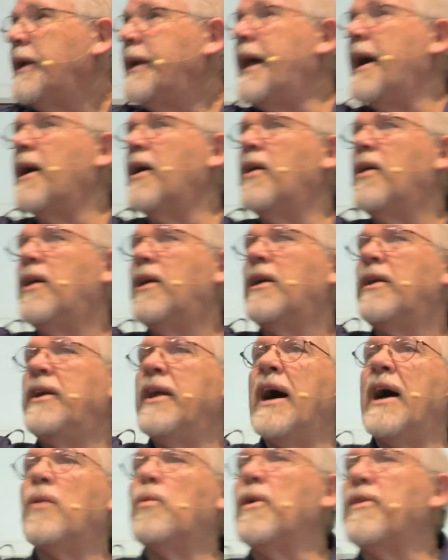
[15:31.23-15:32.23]
Now,
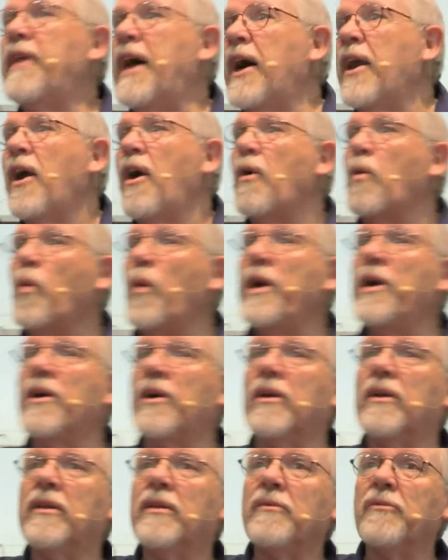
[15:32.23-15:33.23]
not without our
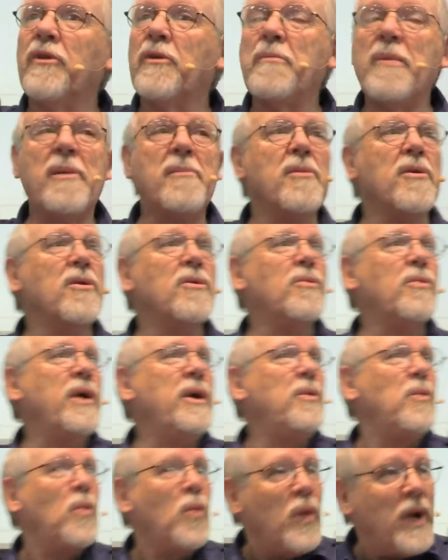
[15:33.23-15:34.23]
will. Remember,
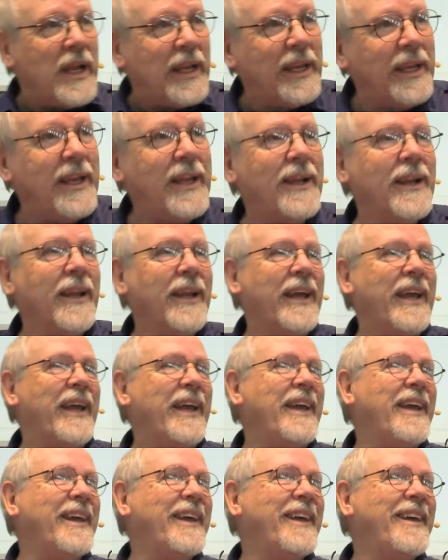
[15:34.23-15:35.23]
we
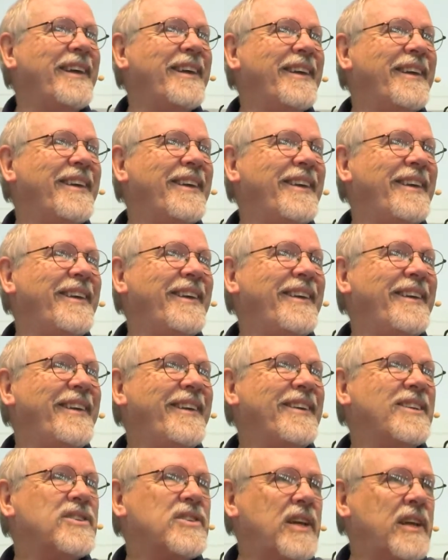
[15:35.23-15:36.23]
willingly
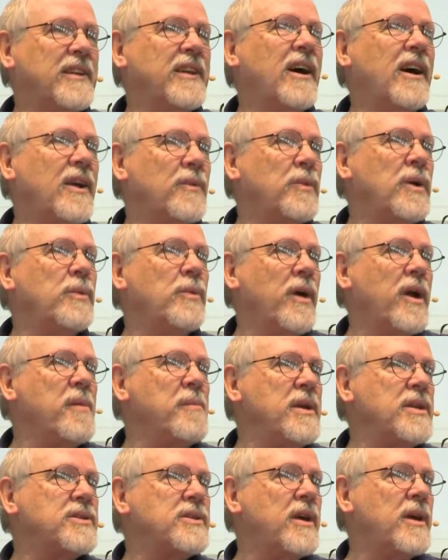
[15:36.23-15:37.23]
said, God, we want
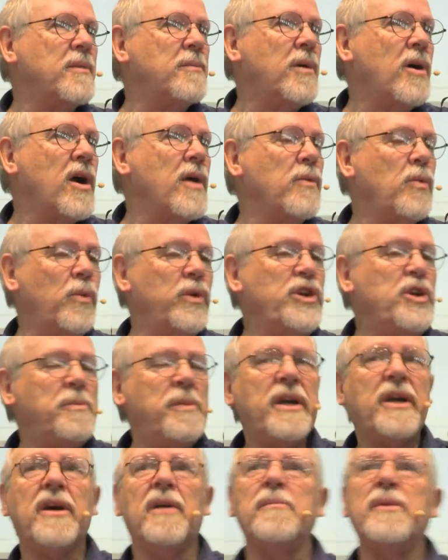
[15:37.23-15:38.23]
to be set apart. When you
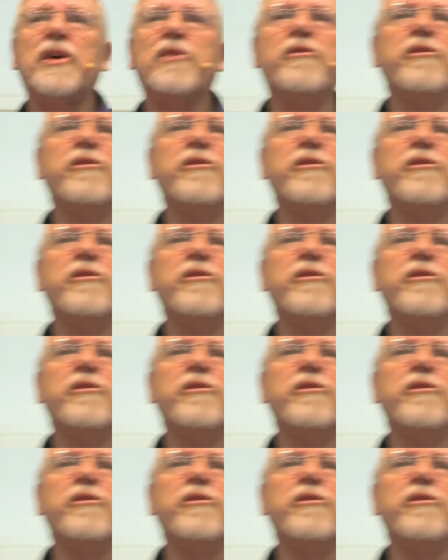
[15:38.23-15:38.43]
become a